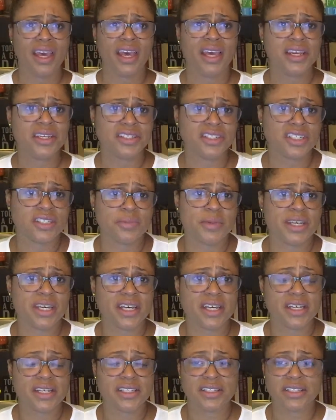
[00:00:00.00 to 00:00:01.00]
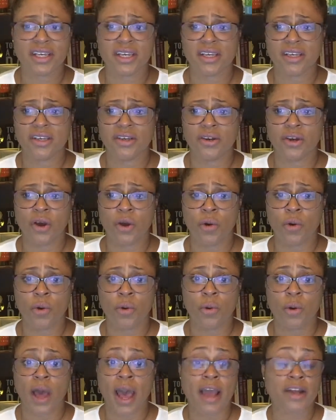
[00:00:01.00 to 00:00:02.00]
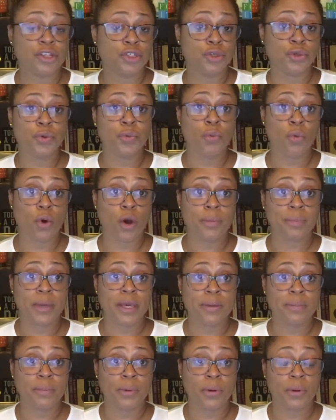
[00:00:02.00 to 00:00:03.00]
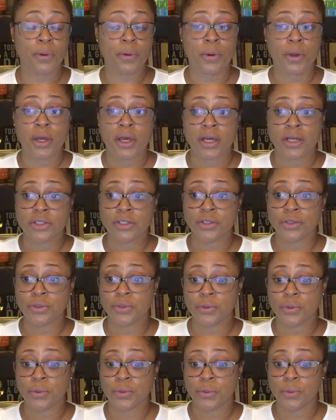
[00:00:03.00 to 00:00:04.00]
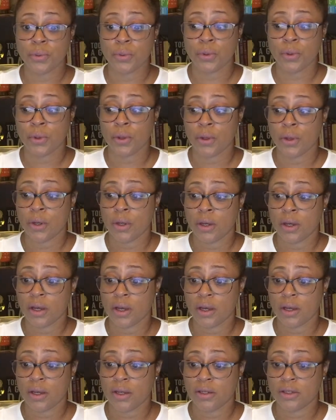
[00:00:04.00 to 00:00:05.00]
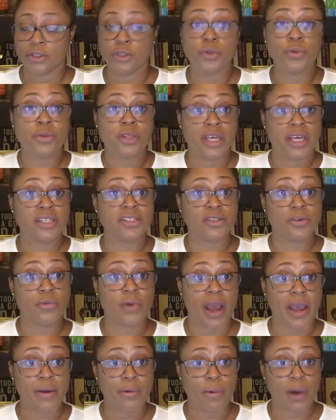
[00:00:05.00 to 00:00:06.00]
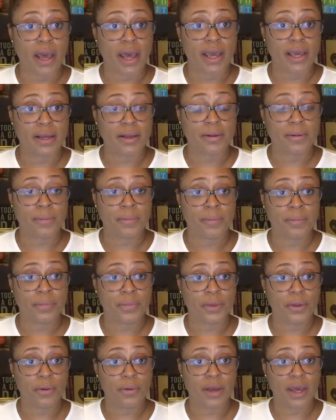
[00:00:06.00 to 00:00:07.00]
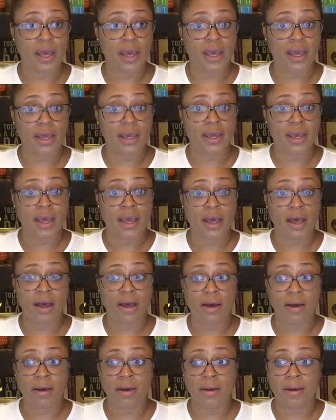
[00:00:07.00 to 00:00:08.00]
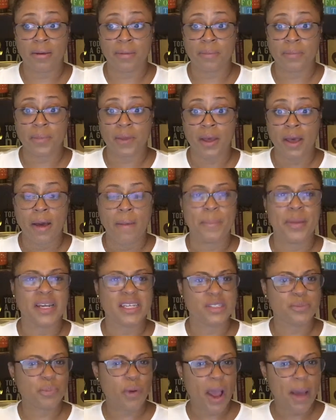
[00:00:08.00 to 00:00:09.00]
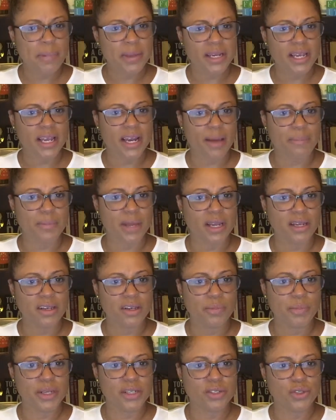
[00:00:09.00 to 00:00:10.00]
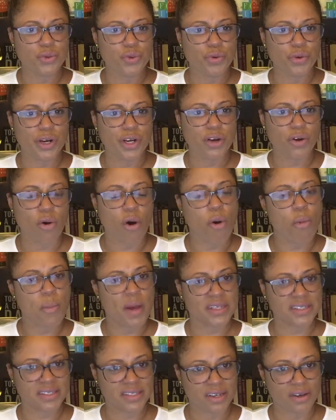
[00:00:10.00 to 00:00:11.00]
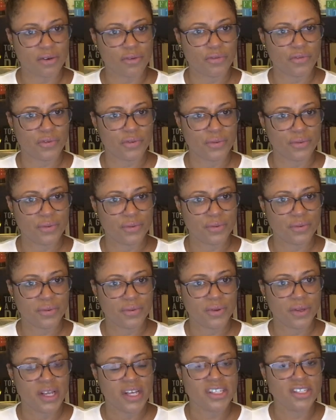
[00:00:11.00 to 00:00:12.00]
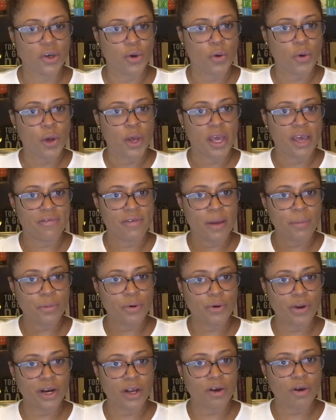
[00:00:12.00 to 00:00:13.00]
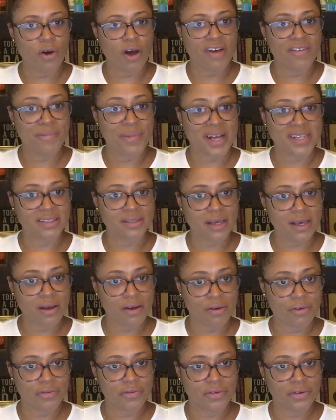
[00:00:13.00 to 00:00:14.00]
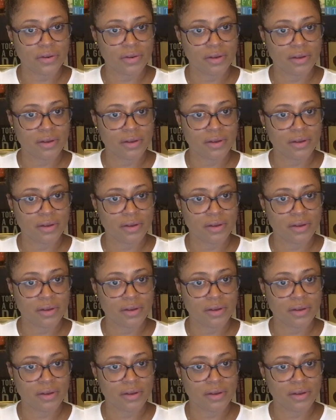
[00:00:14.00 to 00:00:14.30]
And it's just because, I do want people to do things the right way. Okay. But it's probably that I'm a little bit too critical on myself. So if I'm critical of myself,